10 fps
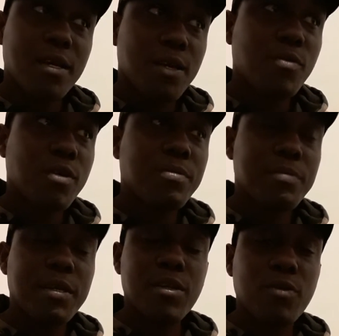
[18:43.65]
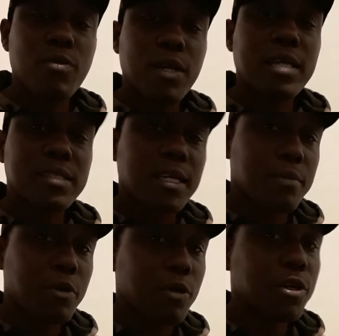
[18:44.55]
It will be me doing what I said
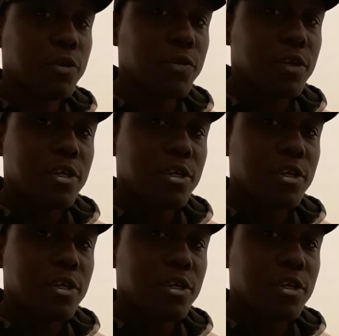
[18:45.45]
I'm going to do.